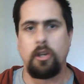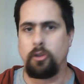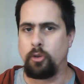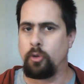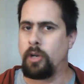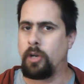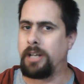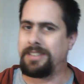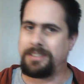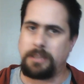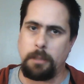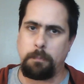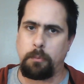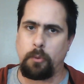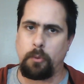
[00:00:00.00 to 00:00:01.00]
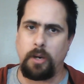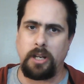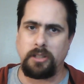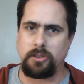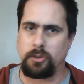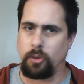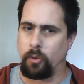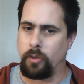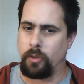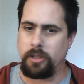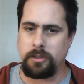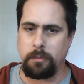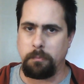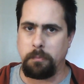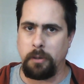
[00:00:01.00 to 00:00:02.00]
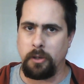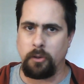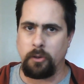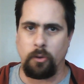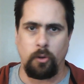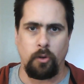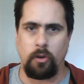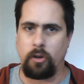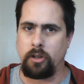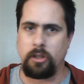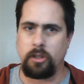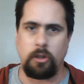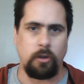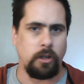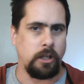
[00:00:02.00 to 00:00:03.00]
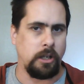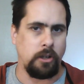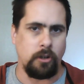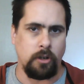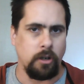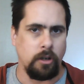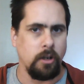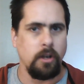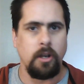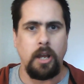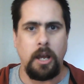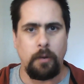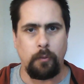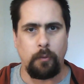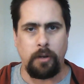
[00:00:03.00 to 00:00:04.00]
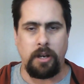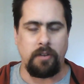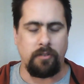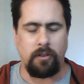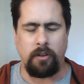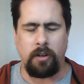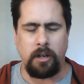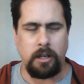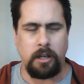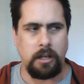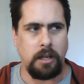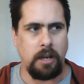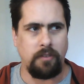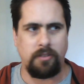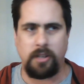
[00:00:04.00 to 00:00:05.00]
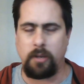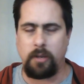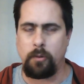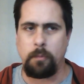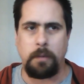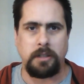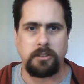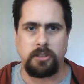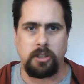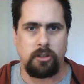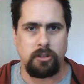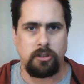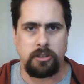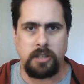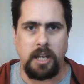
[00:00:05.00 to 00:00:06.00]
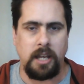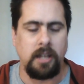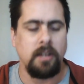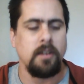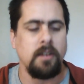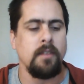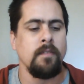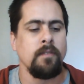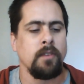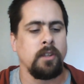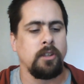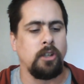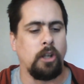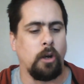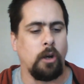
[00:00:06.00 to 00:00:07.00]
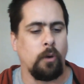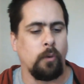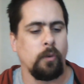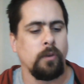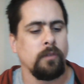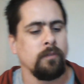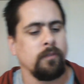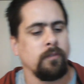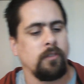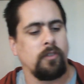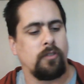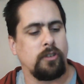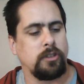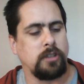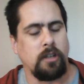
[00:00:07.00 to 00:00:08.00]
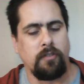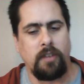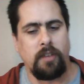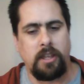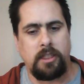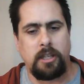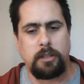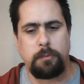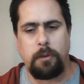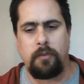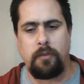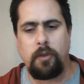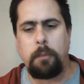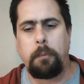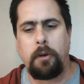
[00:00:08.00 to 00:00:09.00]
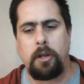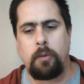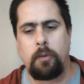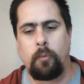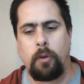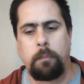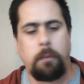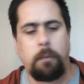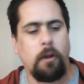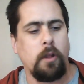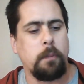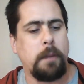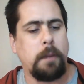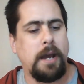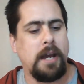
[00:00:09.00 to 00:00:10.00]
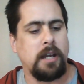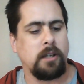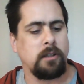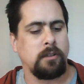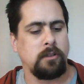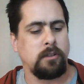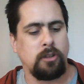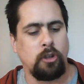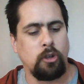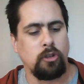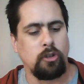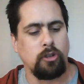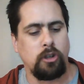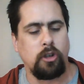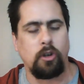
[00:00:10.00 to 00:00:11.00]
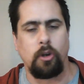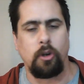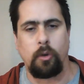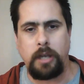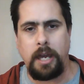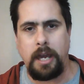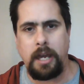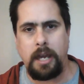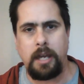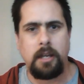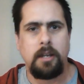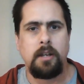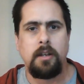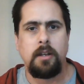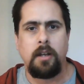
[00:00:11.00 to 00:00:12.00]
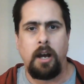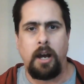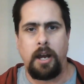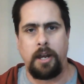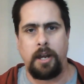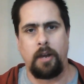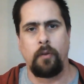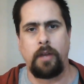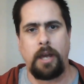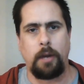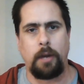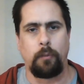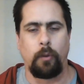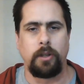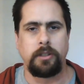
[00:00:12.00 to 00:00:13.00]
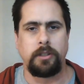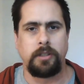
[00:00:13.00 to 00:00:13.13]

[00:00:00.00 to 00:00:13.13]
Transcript: "Do not separate," sold as a bundle or a unit or whatever. Uh, I forget what my stickers say. You know, for stuff like this. But if you put it in one poly bag, usually you're okay. I only had one